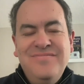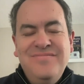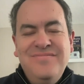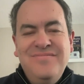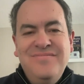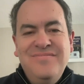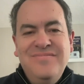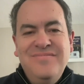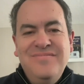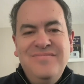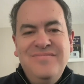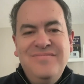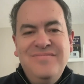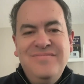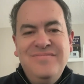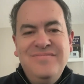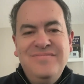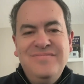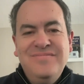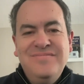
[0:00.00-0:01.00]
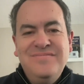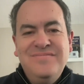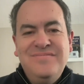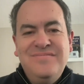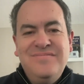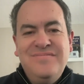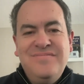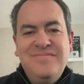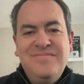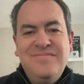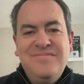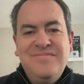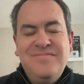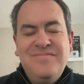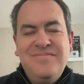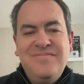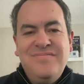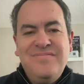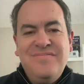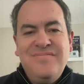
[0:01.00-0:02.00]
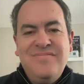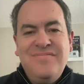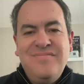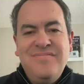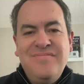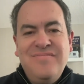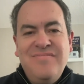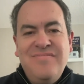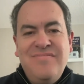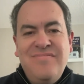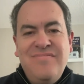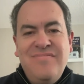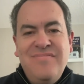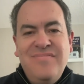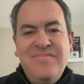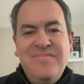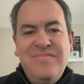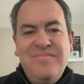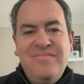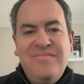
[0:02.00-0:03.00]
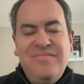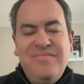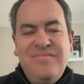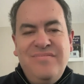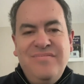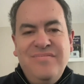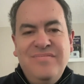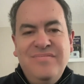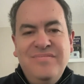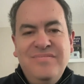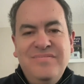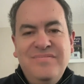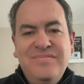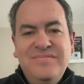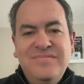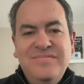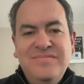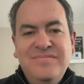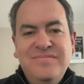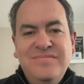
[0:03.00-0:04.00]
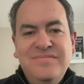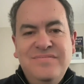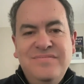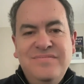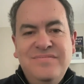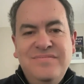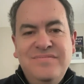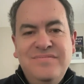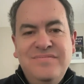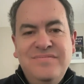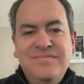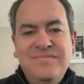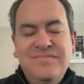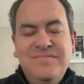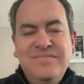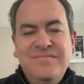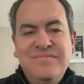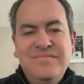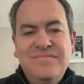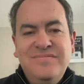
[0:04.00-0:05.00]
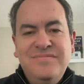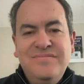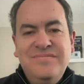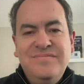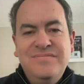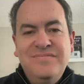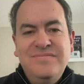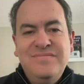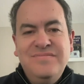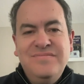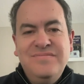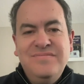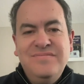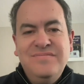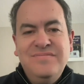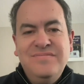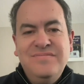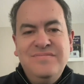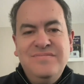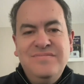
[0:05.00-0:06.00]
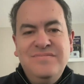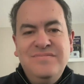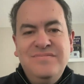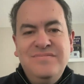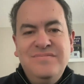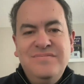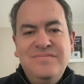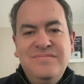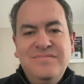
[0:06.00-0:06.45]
(silent)